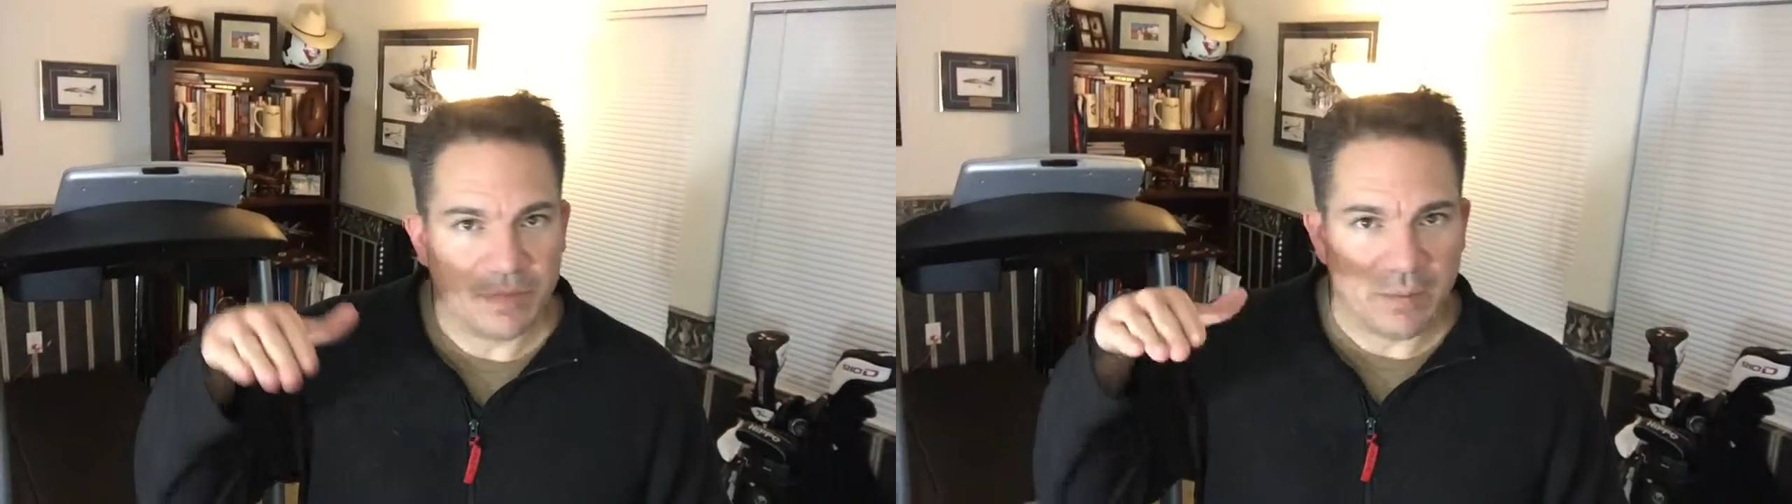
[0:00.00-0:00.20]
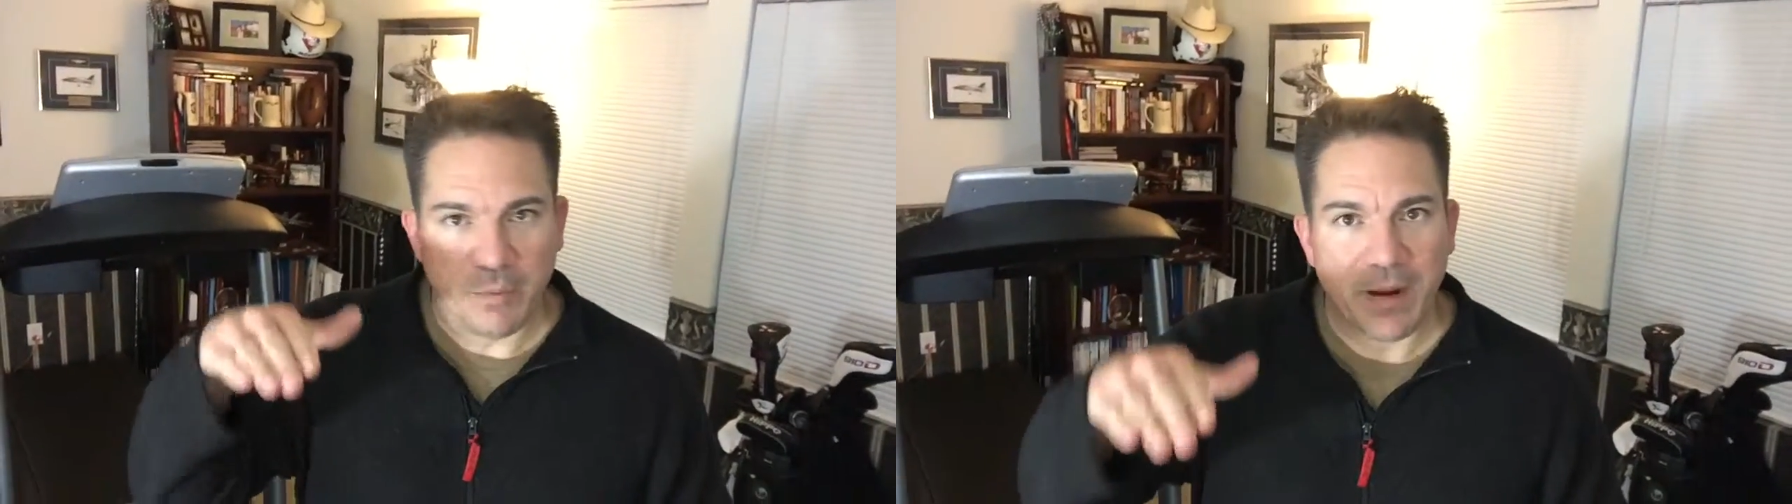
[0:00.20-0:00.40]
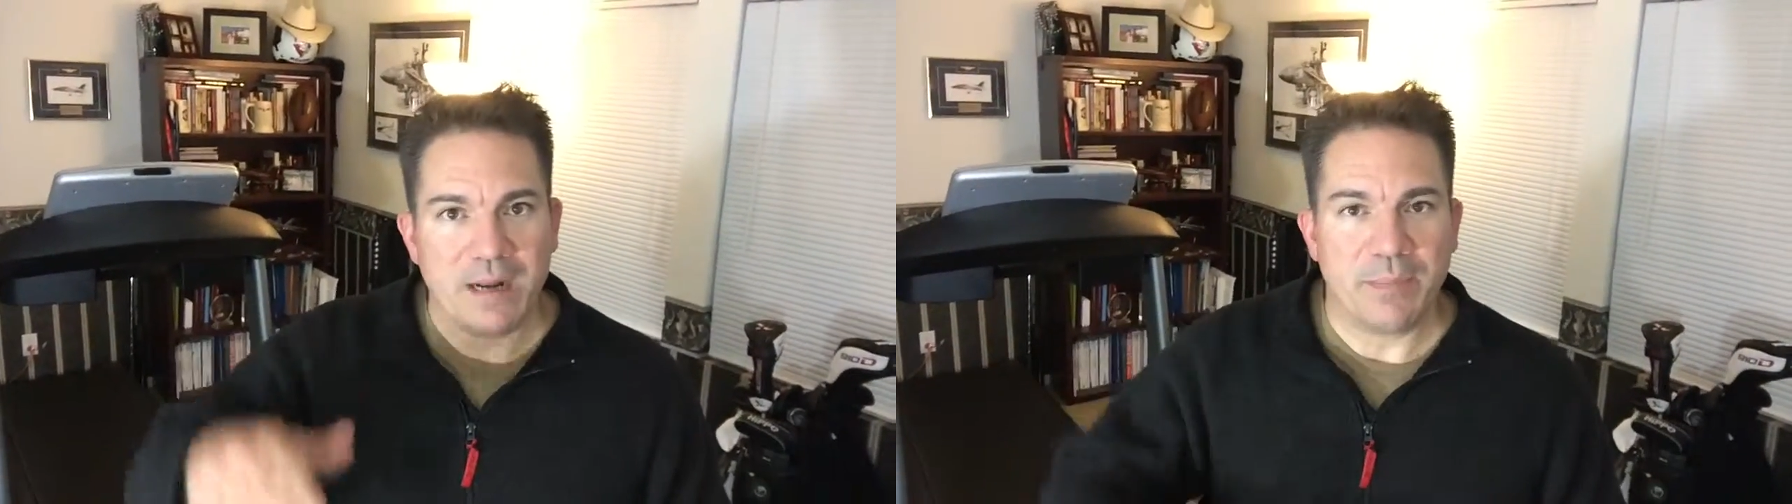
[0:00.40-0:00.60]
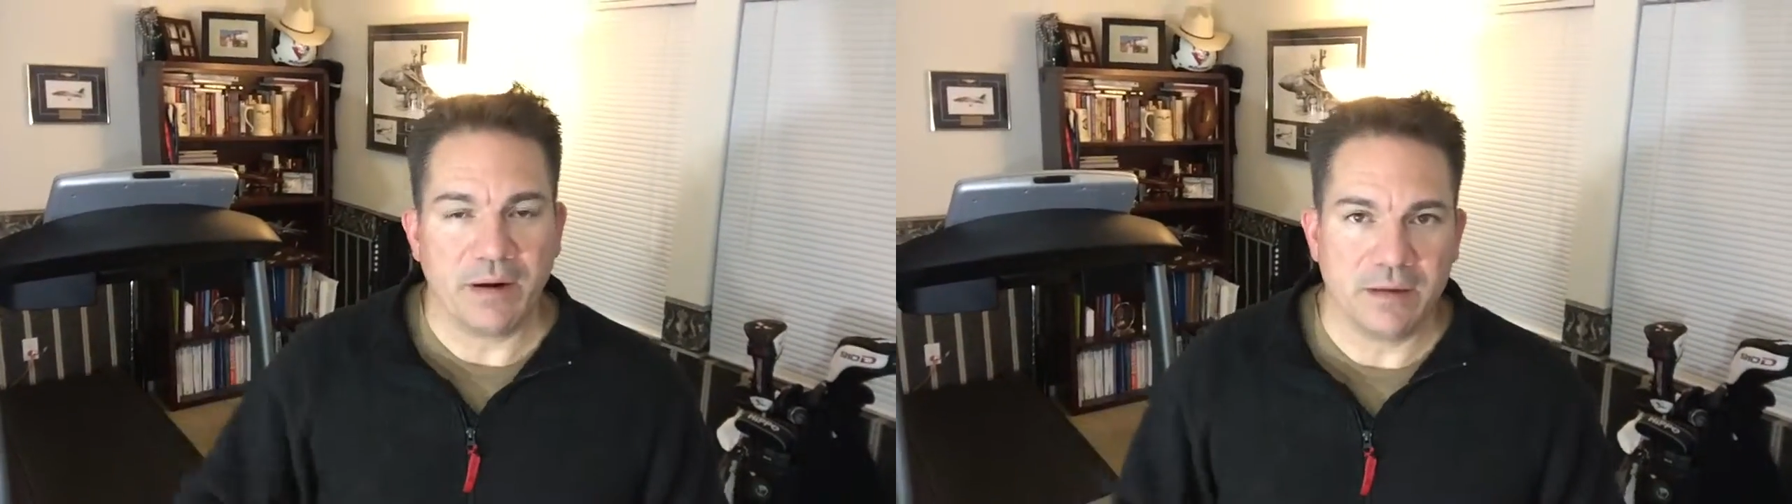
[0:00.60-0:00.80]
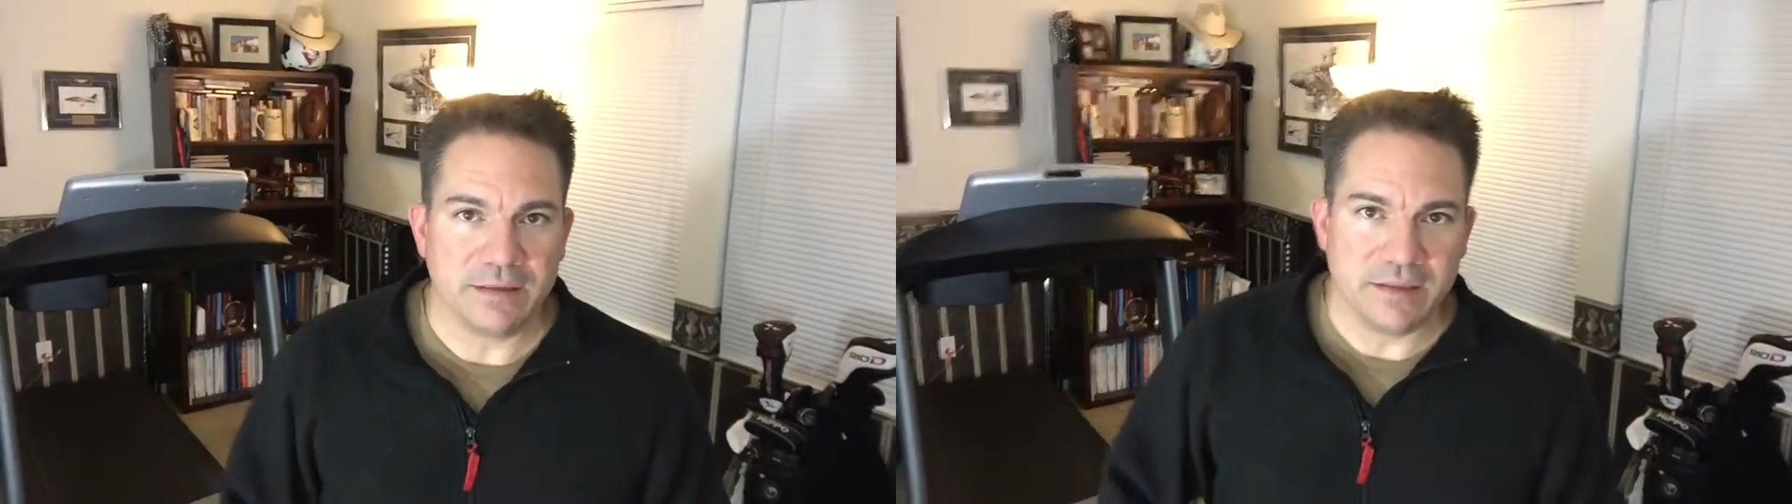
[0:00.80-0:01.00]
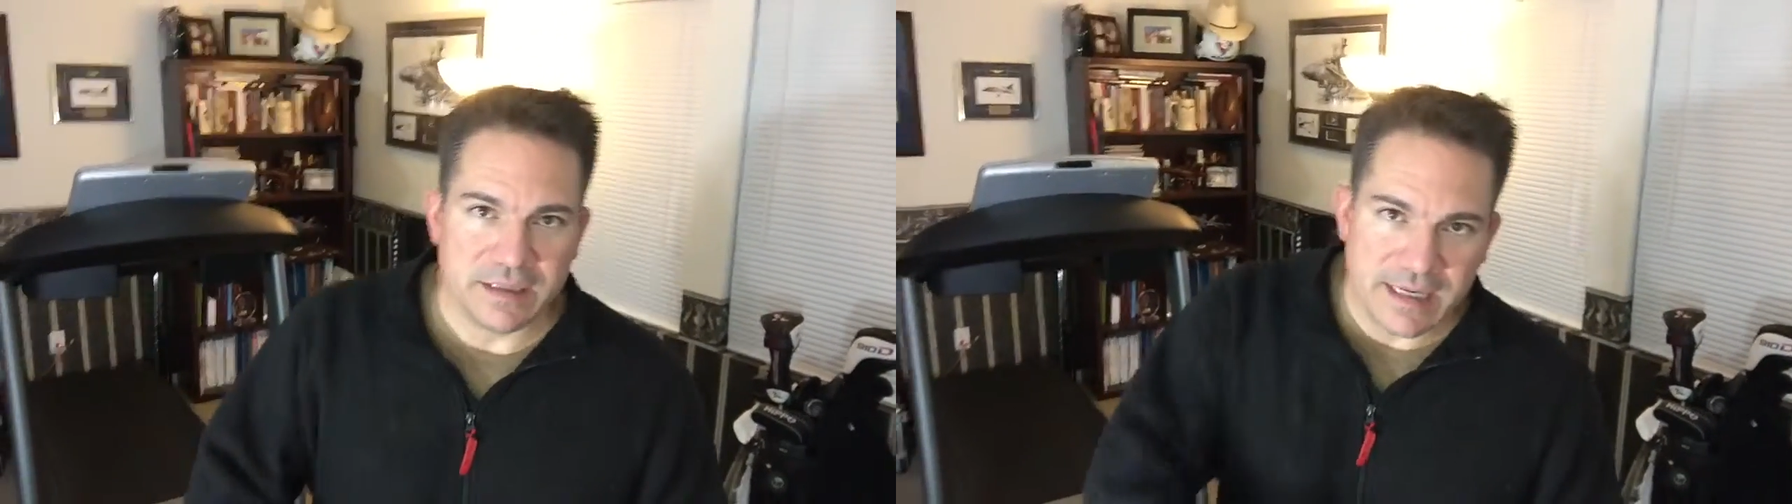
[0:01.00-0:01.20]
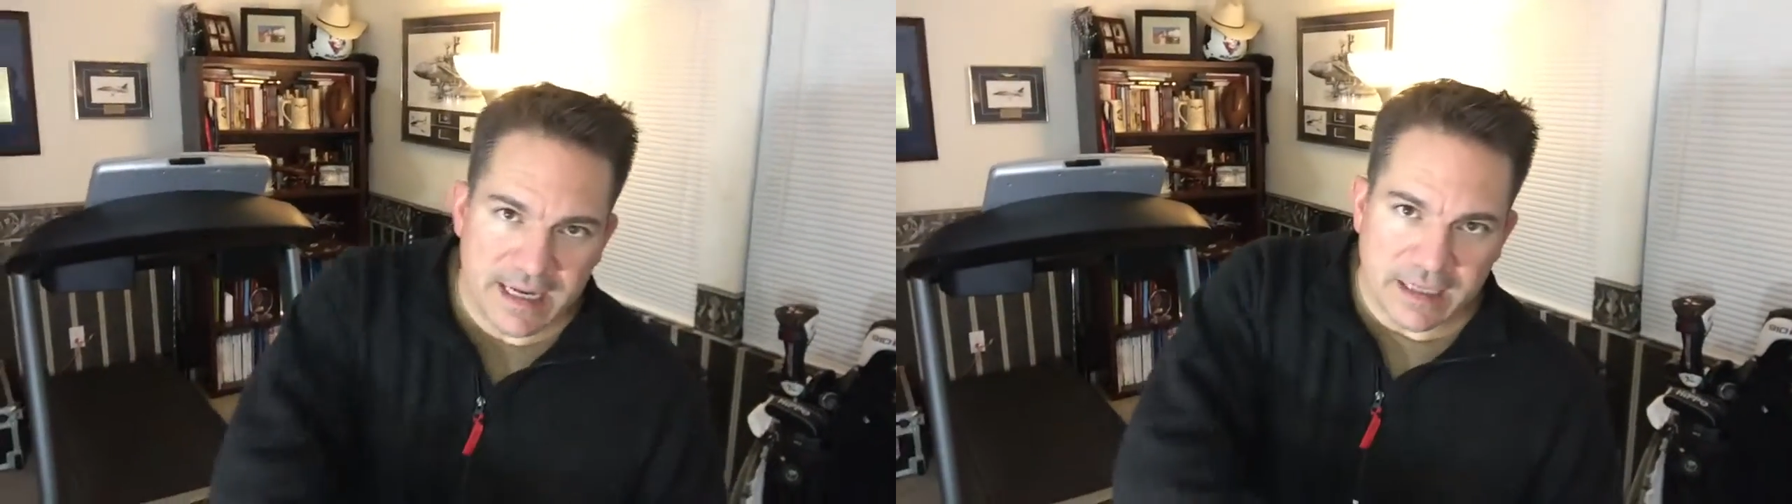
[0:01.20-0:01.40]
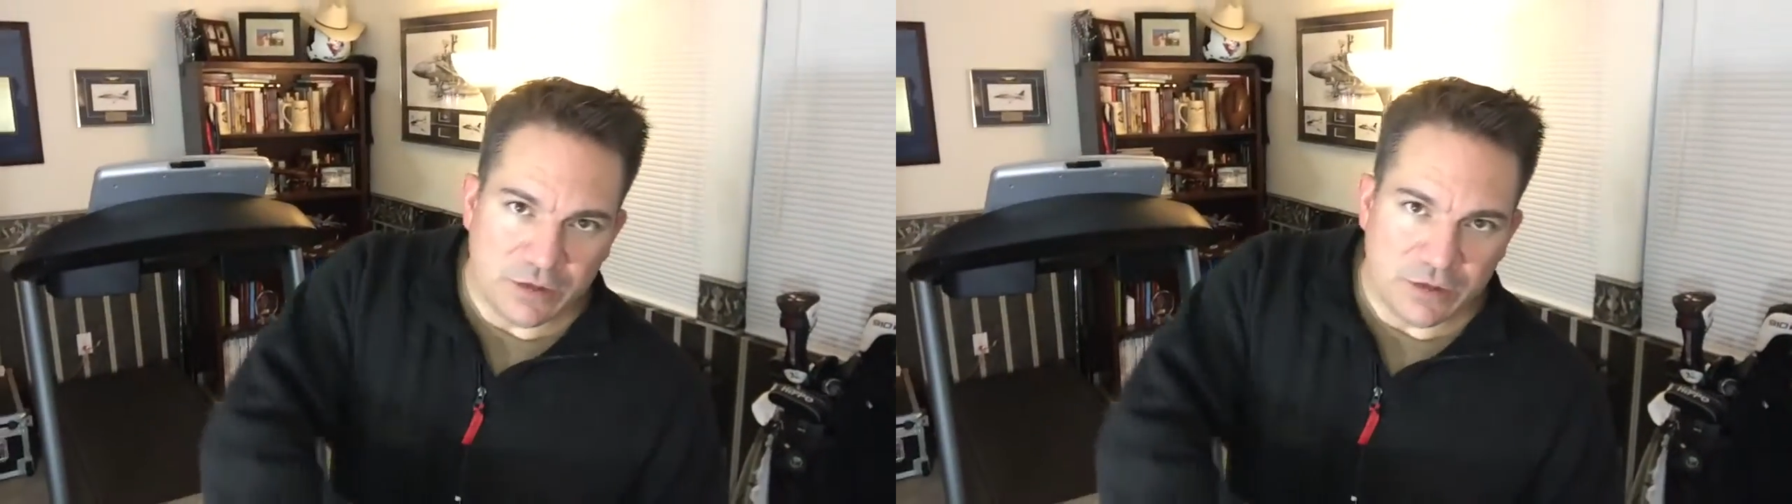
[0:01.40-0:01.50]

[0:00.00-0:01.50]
upper body parallel to the deck,